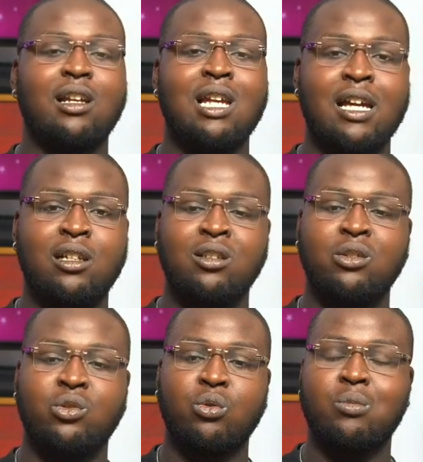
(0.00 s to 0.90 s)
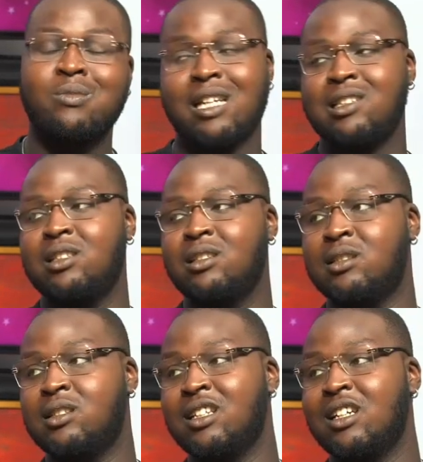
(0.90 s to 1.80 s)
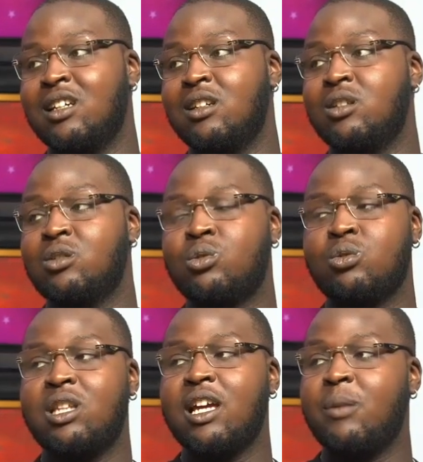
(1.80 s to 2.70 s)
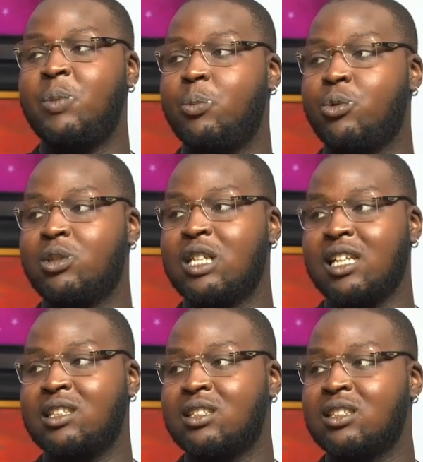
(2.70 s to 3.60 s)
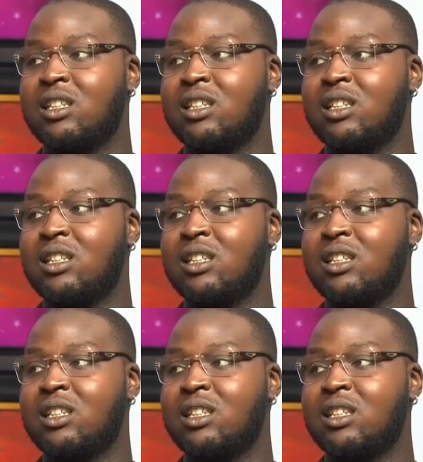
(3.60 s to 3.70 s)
lying to masses to tell people that